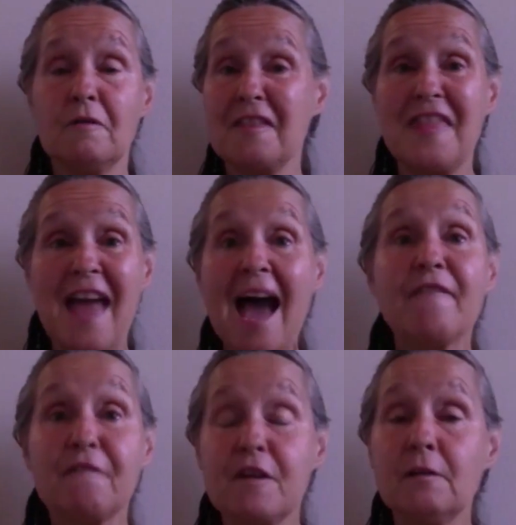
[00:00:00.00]
that
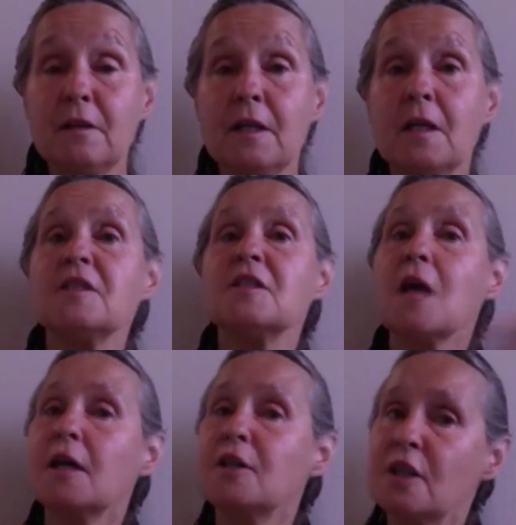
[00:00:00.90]
feeling is
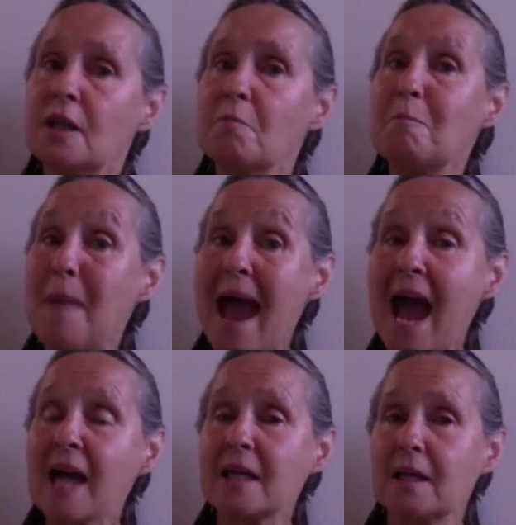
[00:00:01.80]
touching
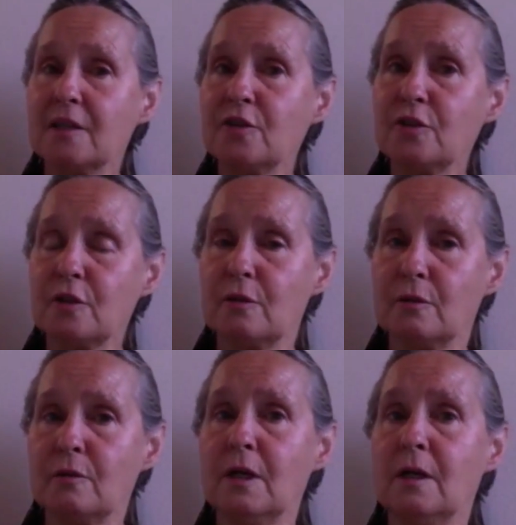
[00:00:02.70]
back
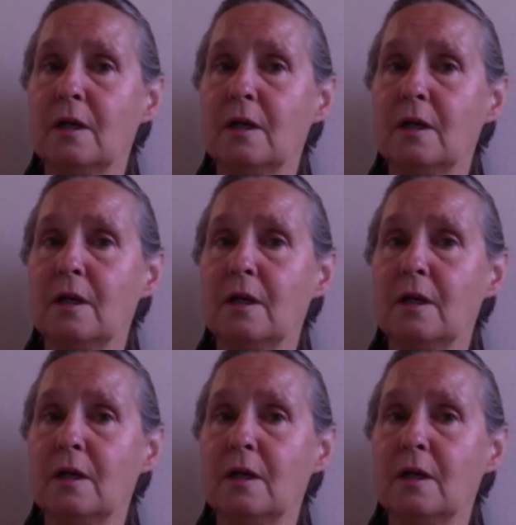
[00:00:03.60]
into